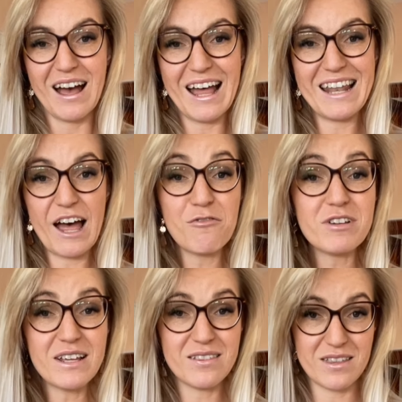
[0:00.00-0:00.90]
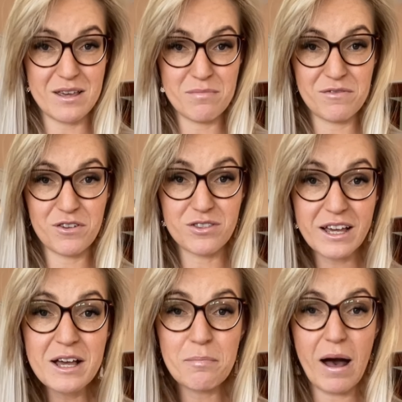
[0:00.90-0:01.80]
a lovely theme if you
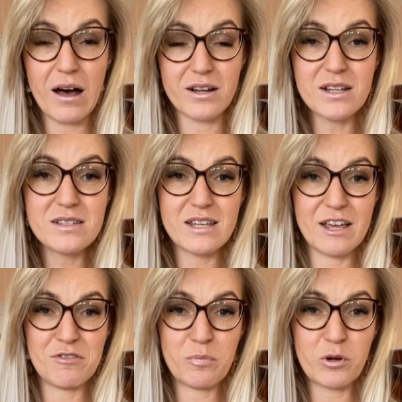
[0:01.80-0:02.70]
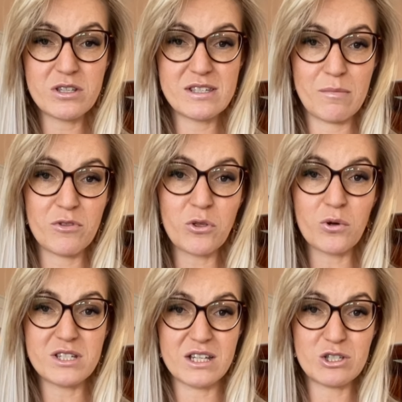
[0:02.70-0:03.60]
think about it, if you put some
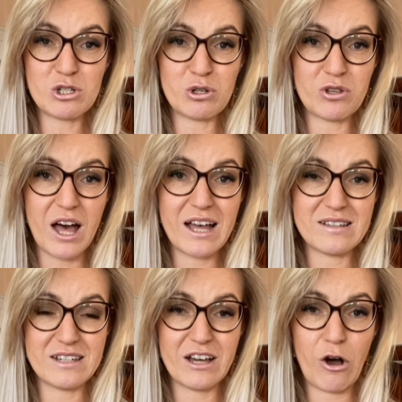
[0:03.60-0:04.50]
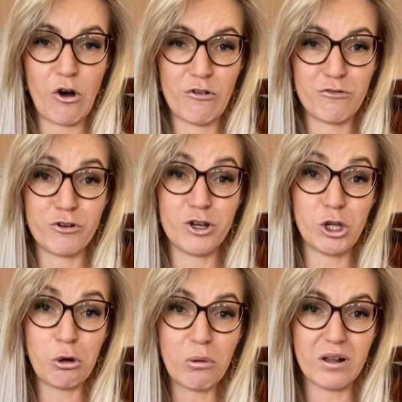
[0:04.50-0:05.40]
thought into the idea of
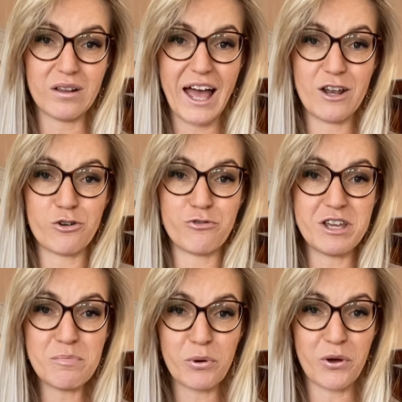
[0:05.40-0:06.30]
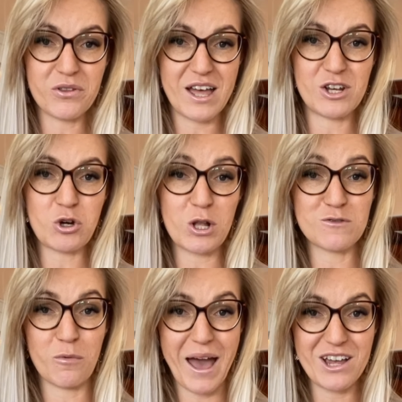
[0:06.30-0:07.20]
renewal and rebirth and
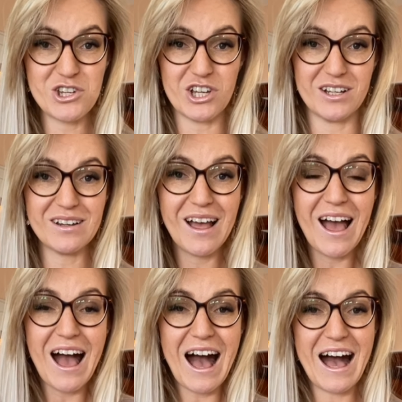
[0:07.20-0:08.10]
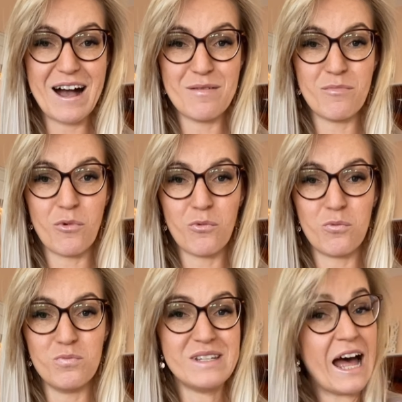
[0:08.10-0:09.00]
transformation.
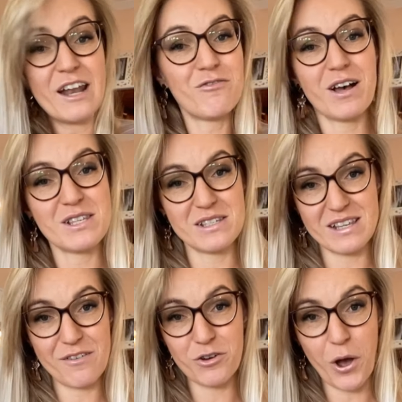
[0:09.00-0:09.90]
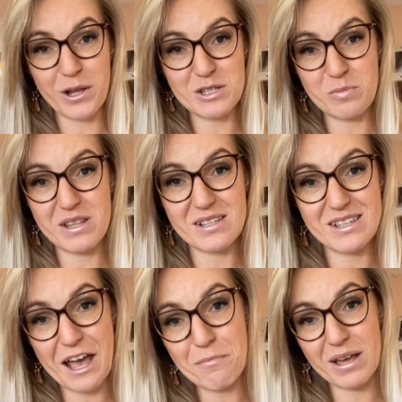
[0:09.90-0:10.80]
None of us is ever going to be the
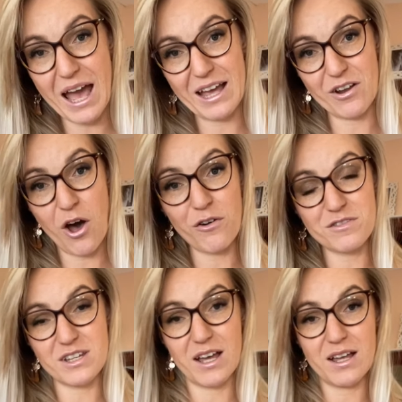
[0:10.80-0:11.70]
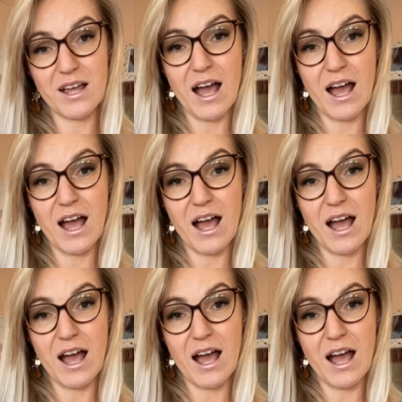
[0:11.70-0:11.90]
same again after